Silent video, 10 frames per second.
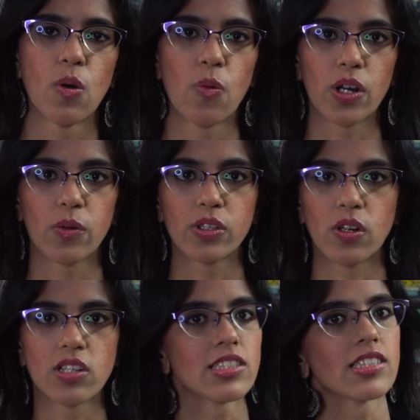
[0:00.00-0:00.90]
whatever
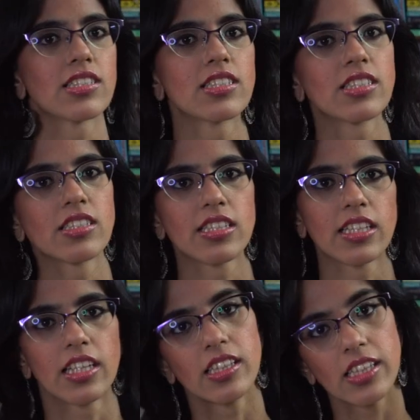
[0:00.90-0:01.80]
nonsense
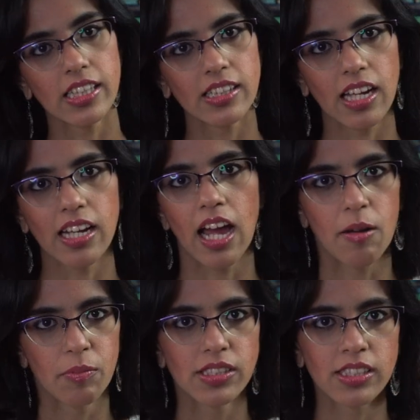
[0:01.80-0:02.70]
that they think that
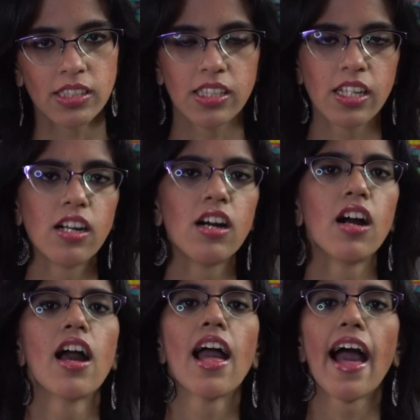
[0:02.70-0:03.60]
happens in here.
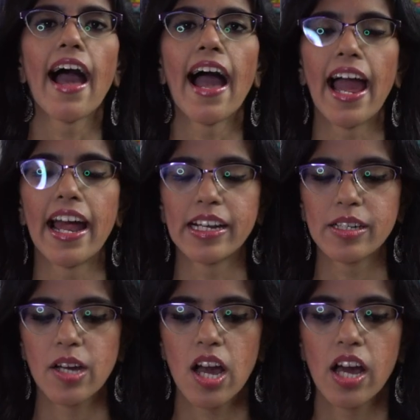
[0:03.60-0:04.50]

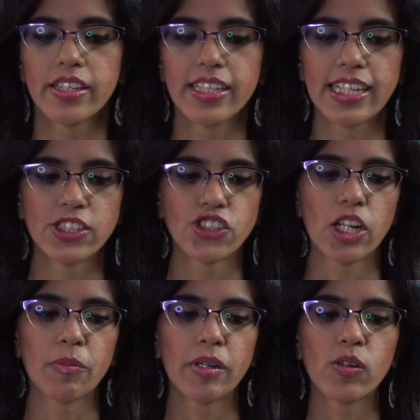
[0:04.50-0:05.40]
And there's
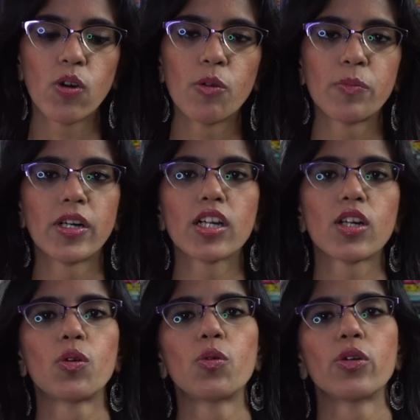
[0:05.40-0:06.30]
Jamie Goldberg,
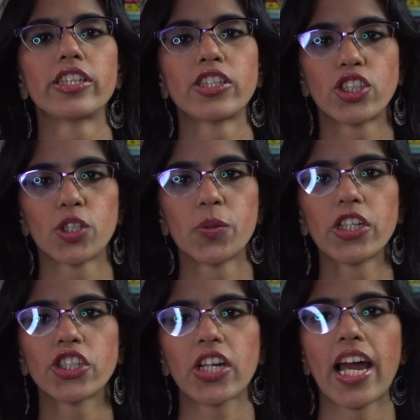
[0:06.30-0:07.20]
who is
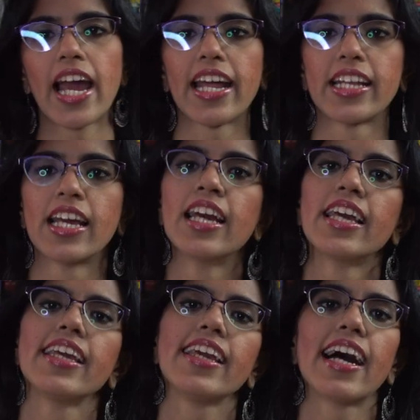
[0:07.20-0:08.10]
Jewish, and
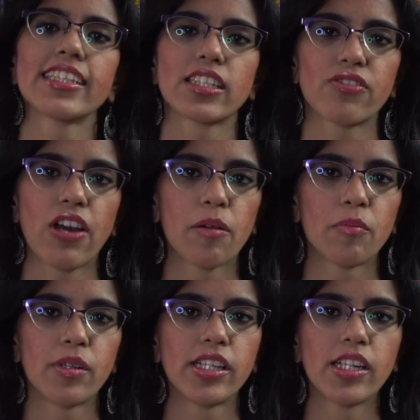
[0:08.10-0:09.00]
he has a
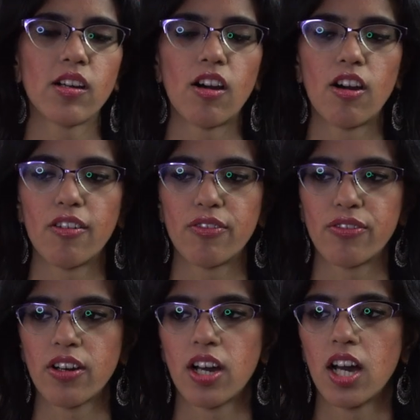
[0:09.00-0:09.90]
family of
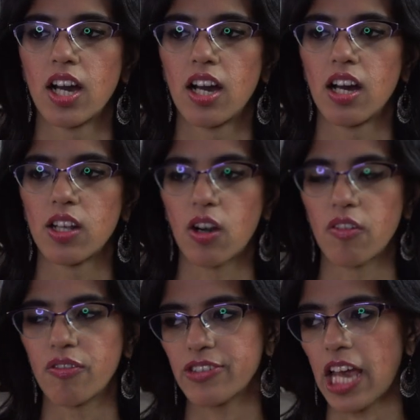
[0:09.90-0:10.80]
a lot
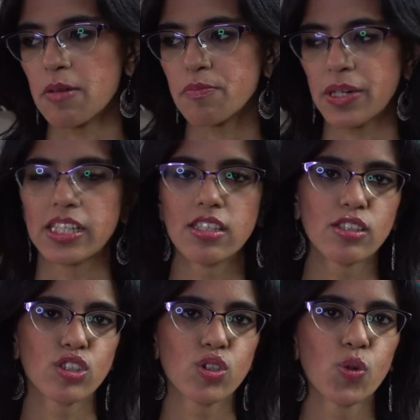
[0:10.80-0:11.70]
of
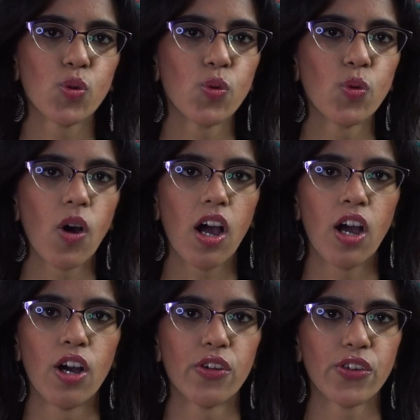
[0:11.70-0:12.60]
campaigners who
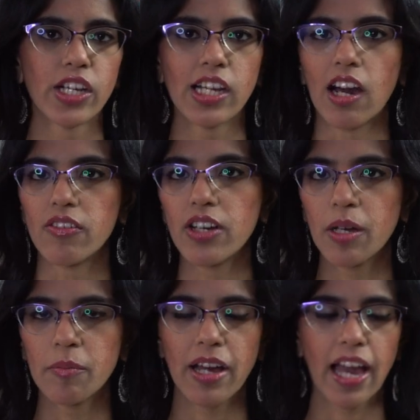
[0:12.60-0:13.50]
really love
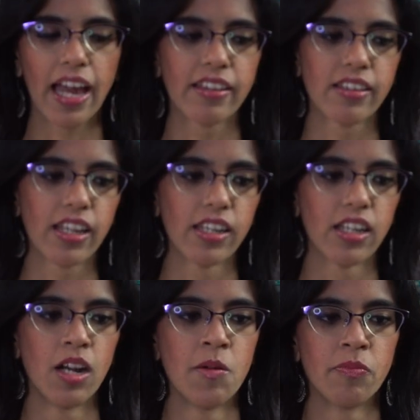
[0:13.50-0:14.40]
him. And then
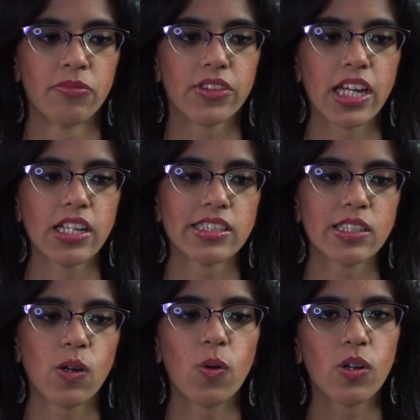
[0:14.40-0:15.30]
there's
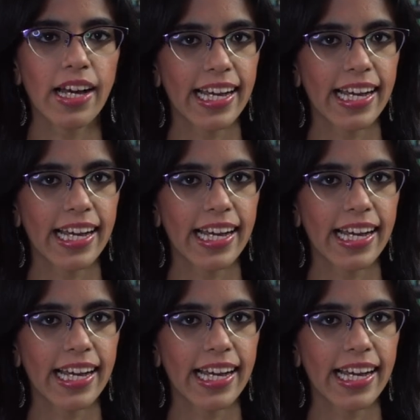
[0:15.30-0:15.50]
the whole